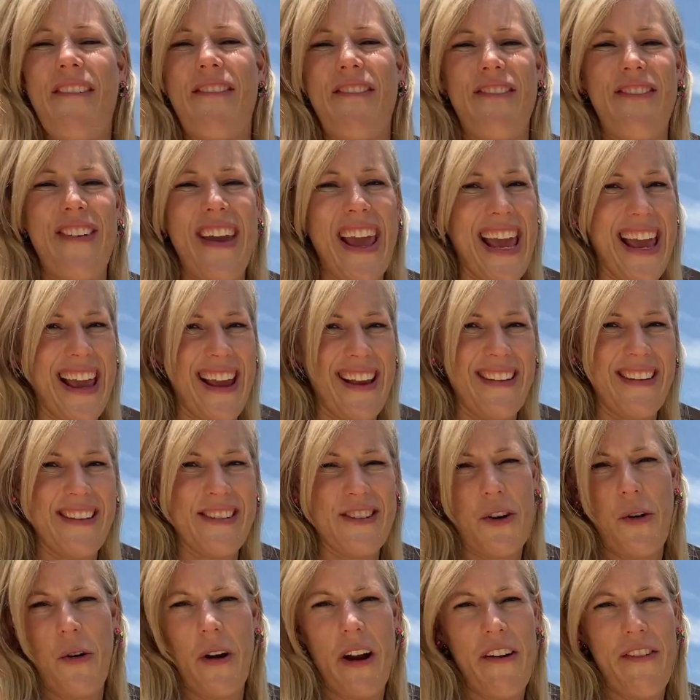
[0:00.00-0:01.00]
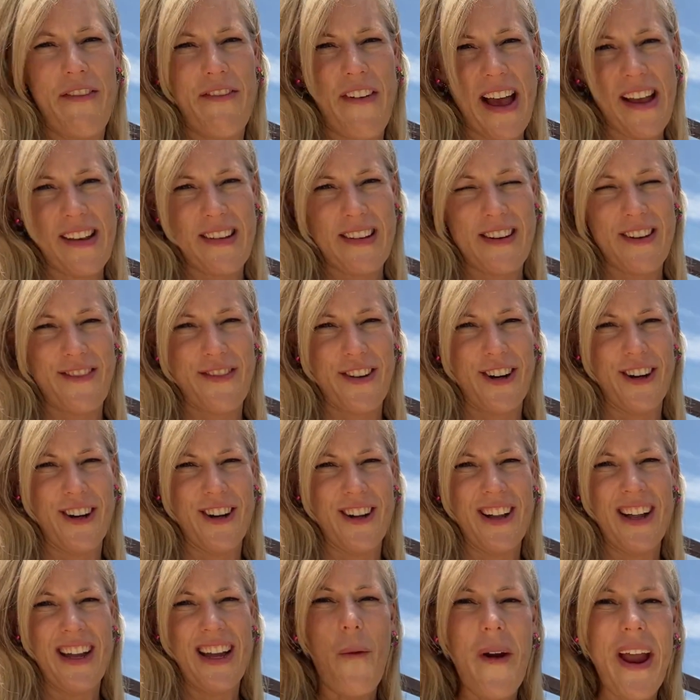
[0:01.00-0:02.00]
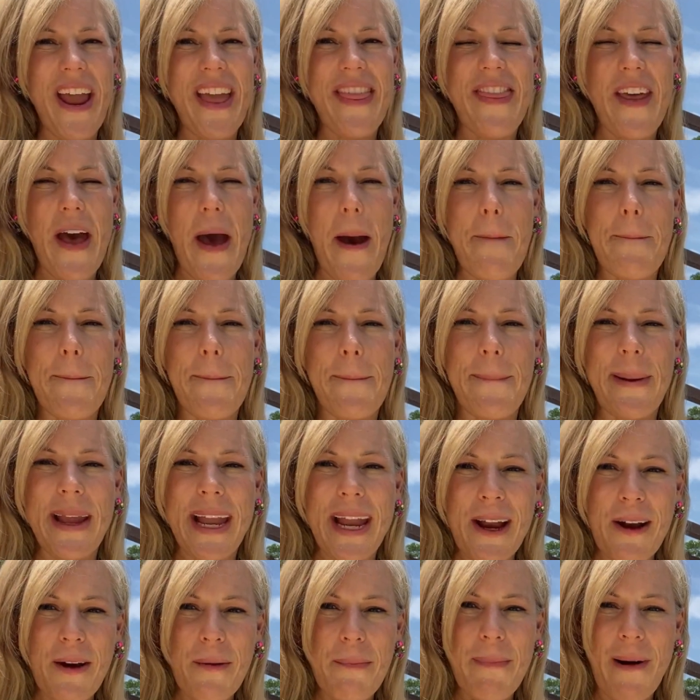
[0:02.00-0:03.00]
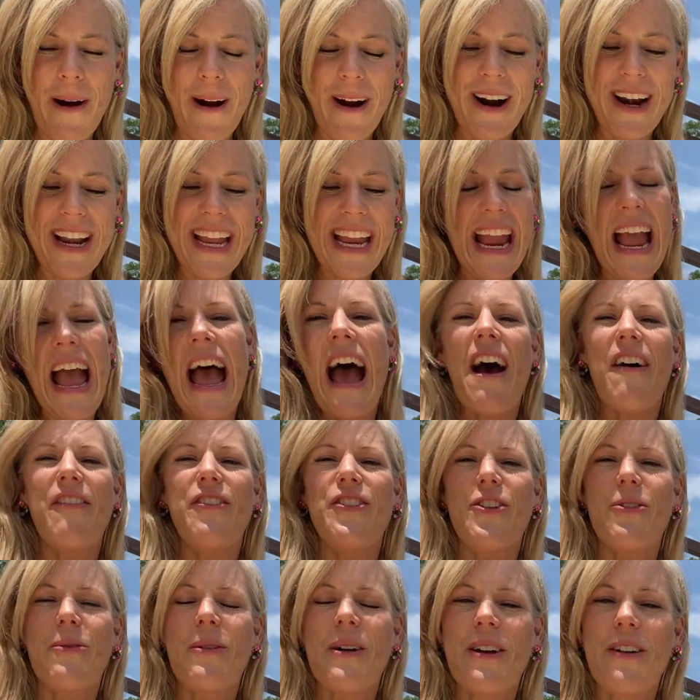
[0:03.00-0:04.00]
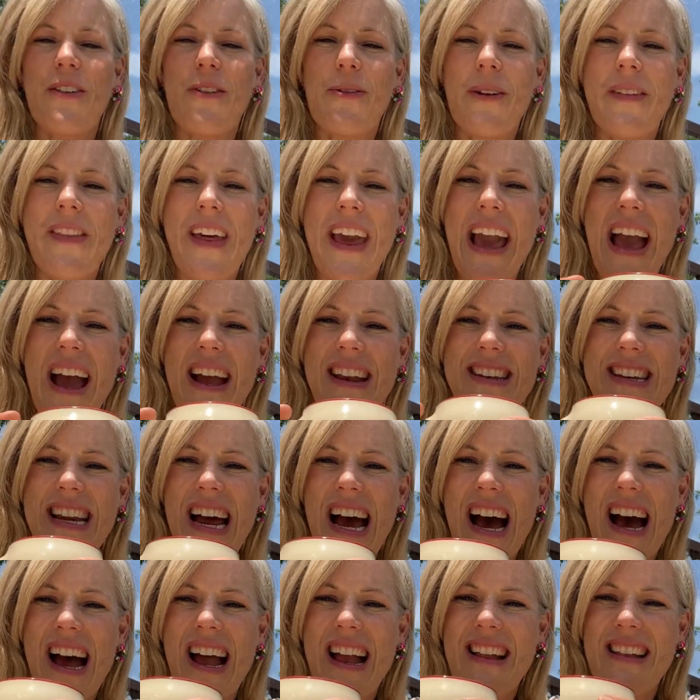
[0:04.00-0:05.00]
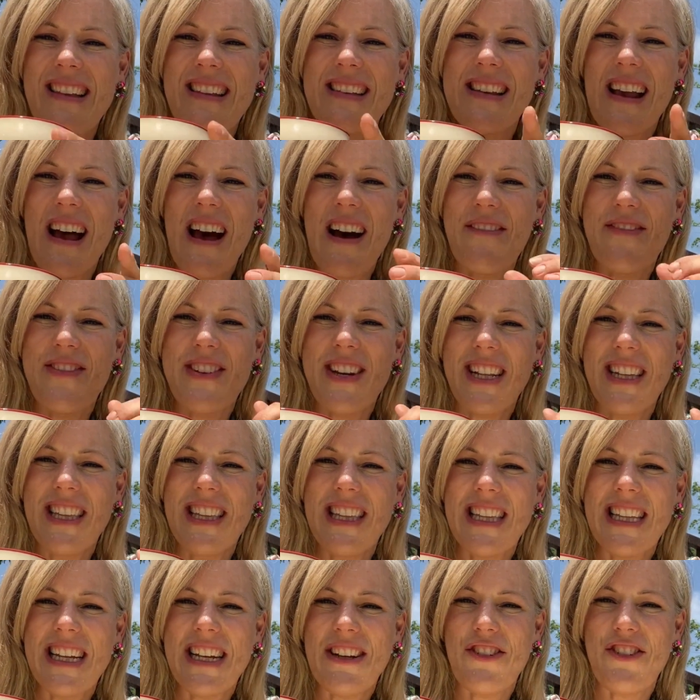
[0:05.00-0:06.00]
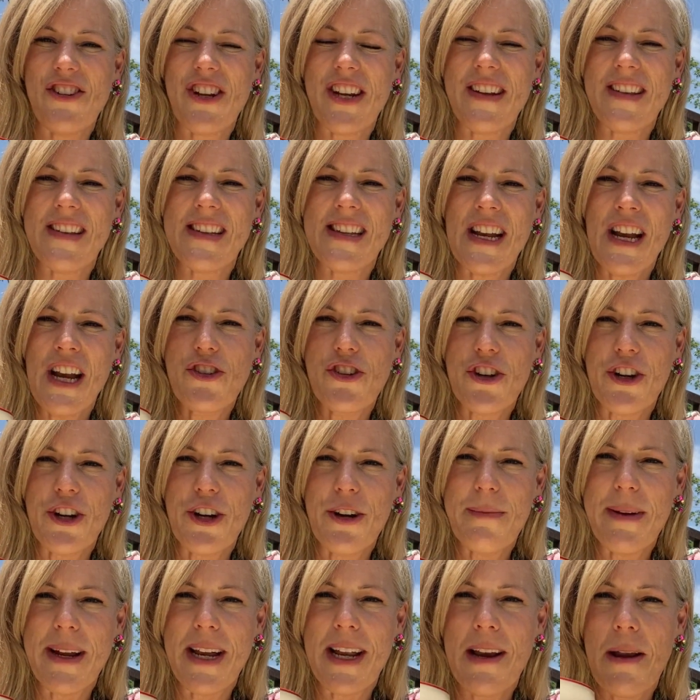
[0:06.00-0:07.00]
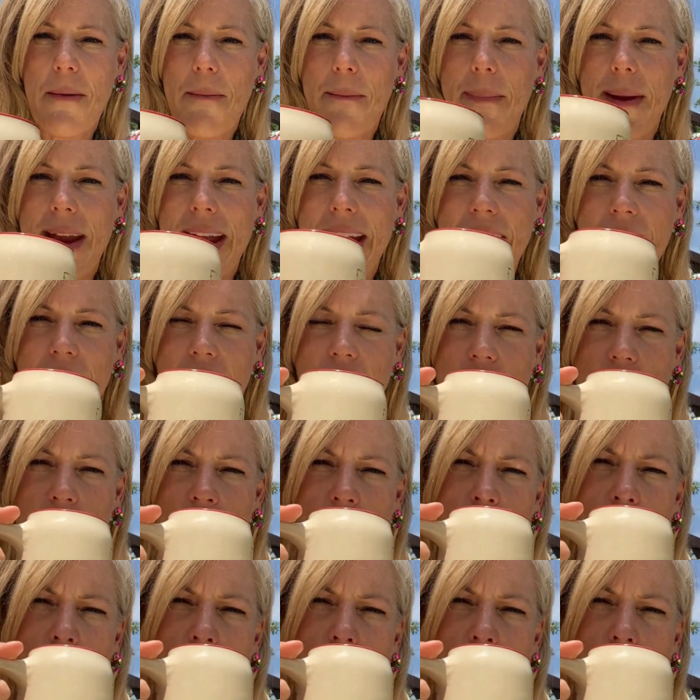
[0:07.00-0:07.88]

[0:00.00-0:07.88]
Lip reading: feast, or a festival with a beer party afterwards where they had tons of delicious German beer.